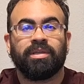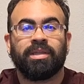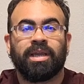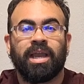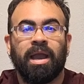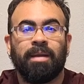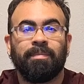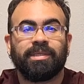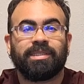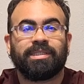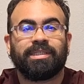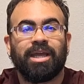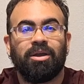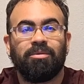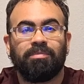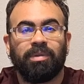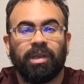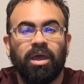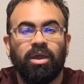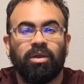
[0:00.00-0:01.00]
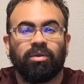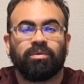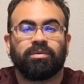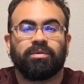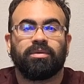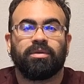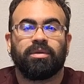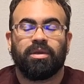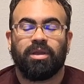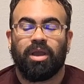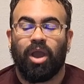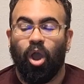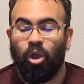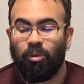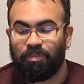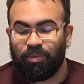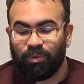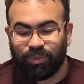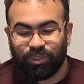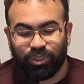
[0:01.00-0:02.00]
in the comments down below. I
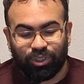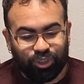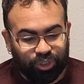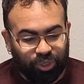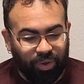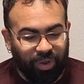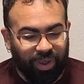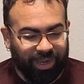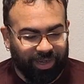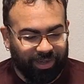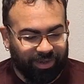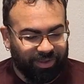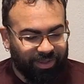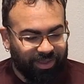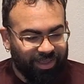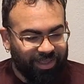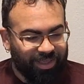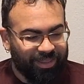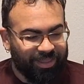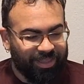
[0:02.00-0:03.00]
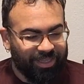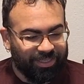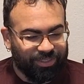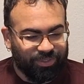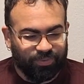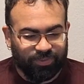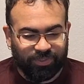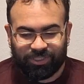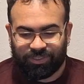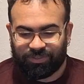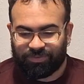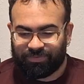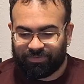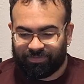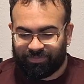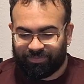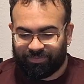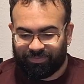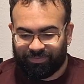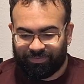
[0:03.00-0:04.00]
hope you enjoyed. This was
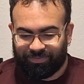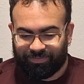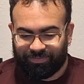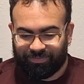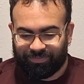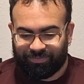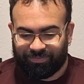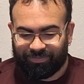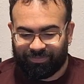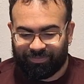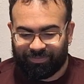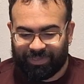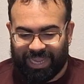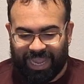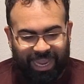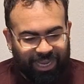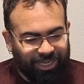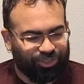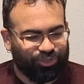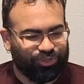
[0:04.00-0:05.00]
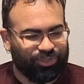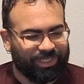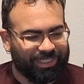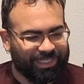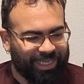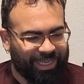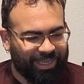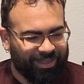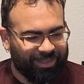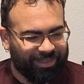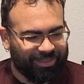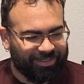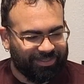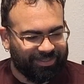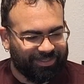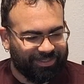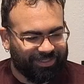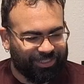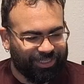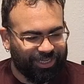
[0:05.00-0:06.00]
interesting
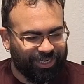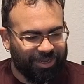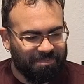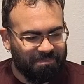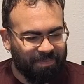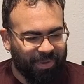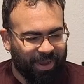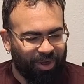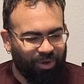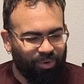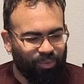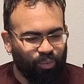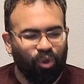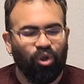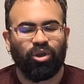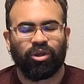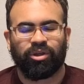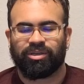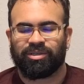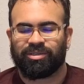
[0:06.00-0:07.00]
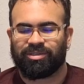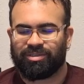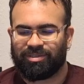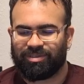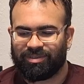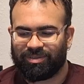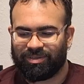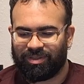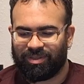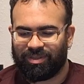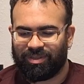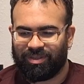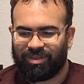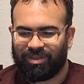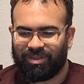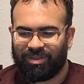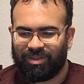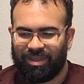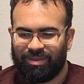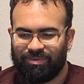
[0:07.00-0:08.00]
to compare waters.
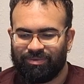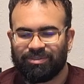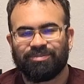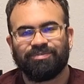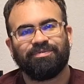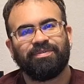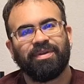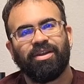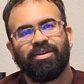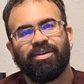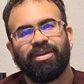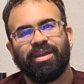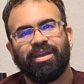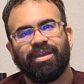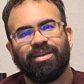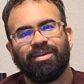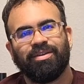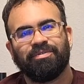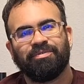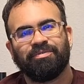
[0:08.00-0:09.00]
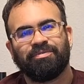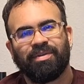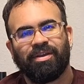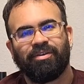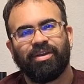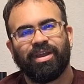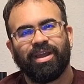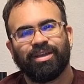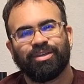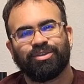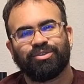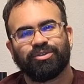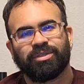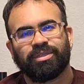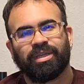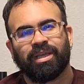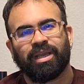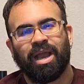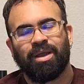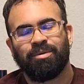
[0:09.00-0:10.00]
It was very, very
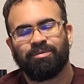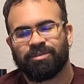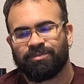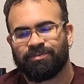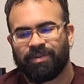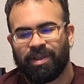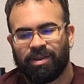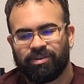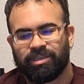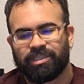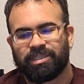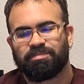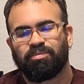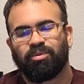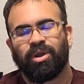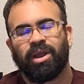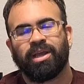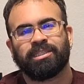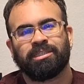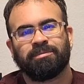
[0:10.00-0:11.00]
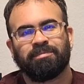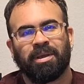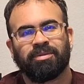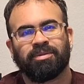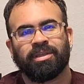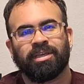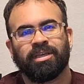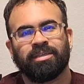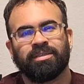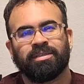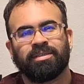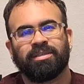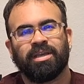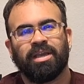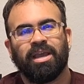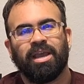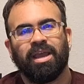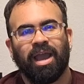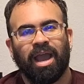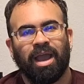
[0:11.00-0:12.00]
interesting. I was very surprised about this.
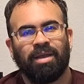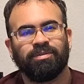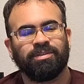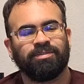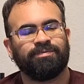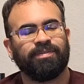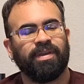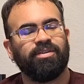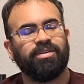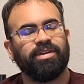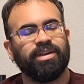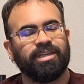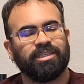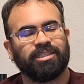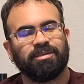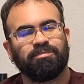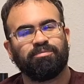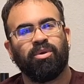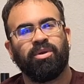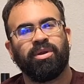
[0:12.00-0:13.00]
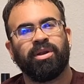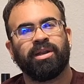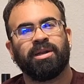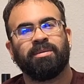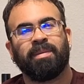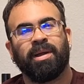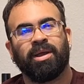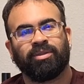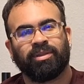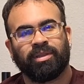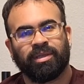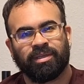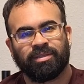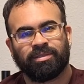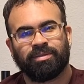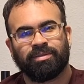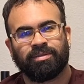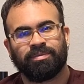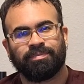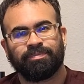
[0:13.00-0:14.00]
I was very disappointed about
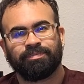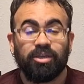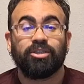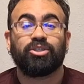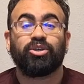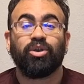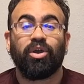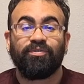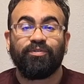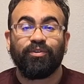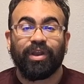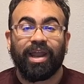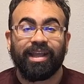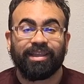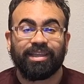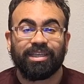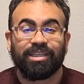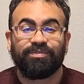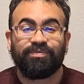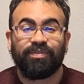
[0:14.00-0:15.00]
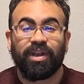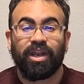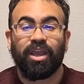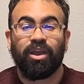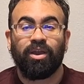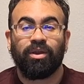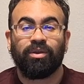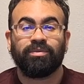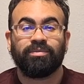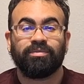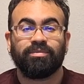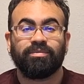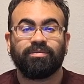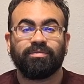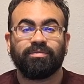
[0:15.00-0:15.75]
this. So if you like this video,